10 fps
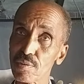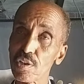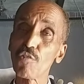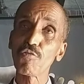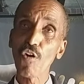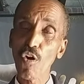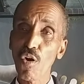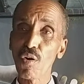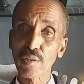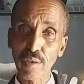
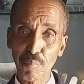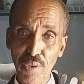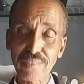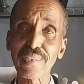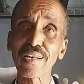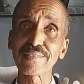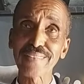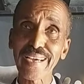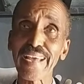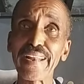Therefore, the president has
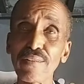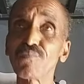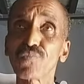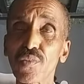taken